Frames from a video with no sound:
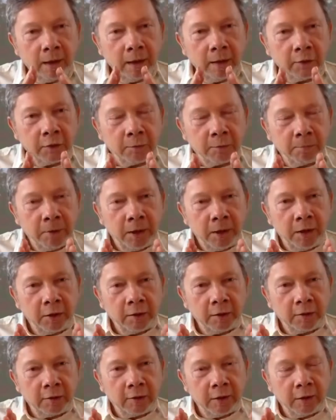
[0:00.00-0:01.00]
A
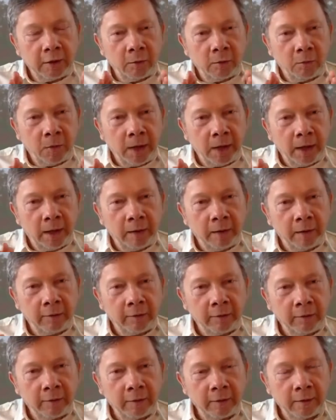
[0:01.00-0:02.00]
spacious
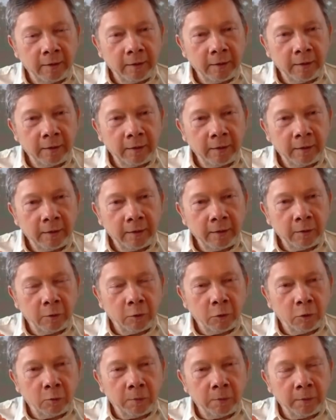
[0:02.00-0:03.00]
awareness
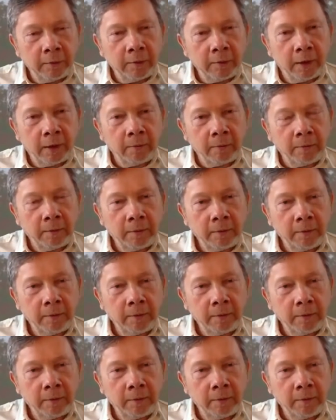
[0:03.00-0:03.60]
opens up.